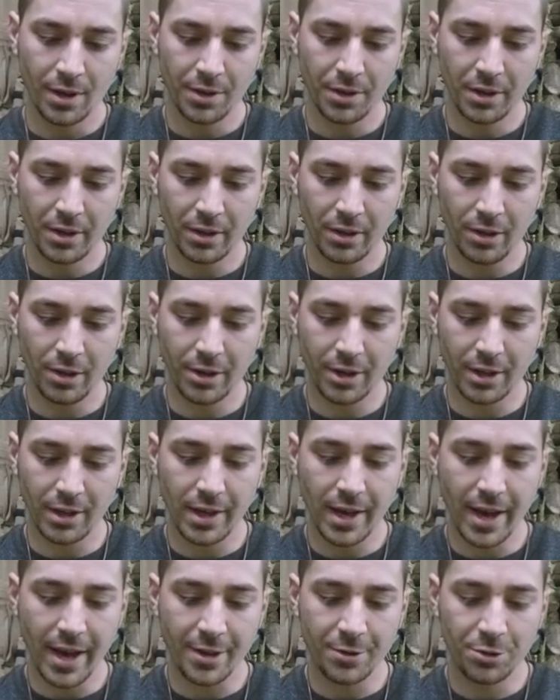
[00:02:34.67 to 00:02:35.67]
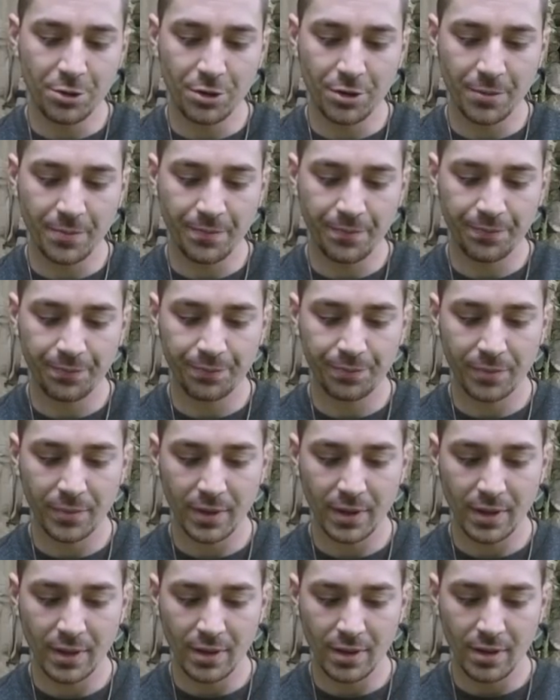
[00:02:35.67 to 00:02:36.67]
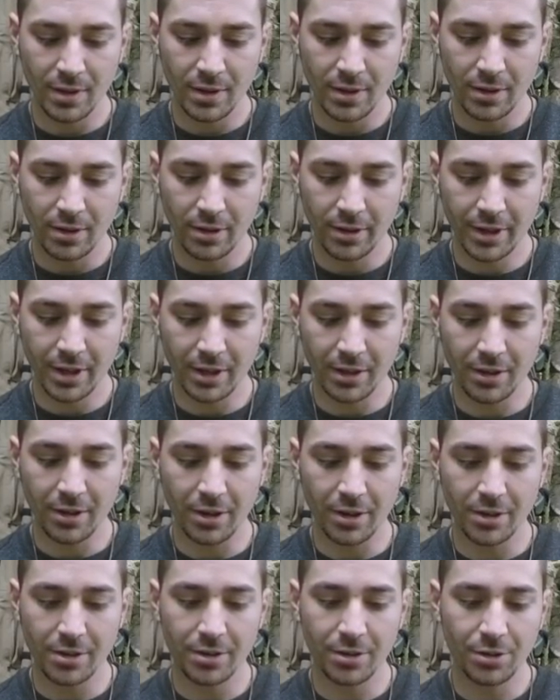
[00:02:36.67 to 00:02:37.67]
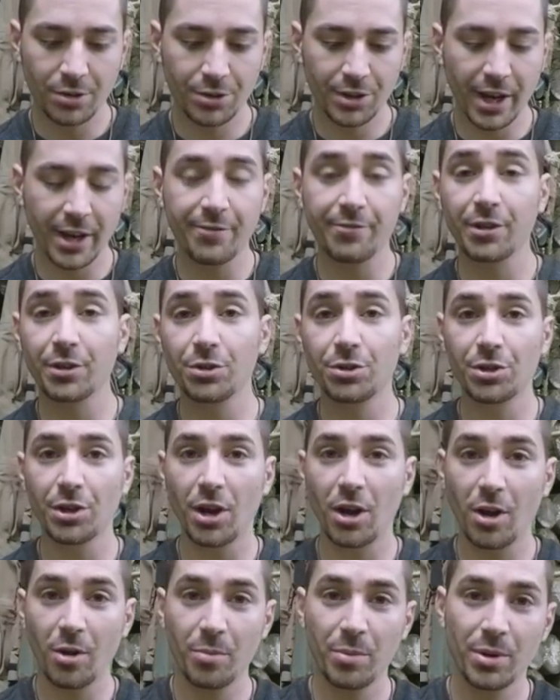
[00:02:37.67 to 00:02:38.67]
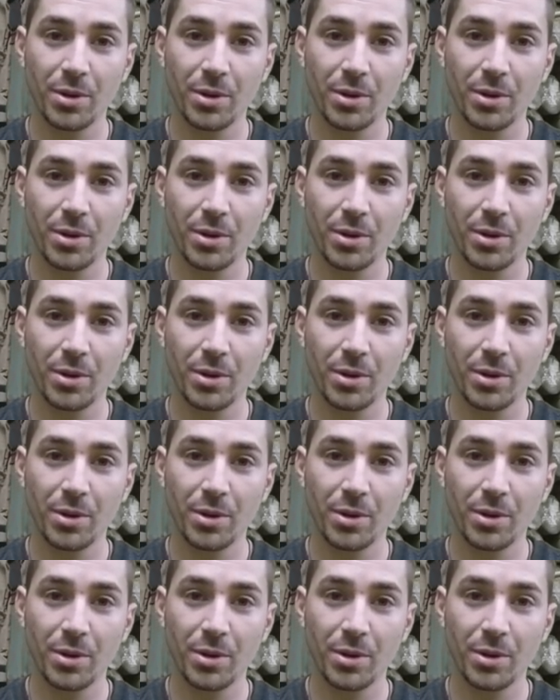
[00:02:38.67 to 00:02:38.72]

You can look at the edge. Looking good, shaving sharp,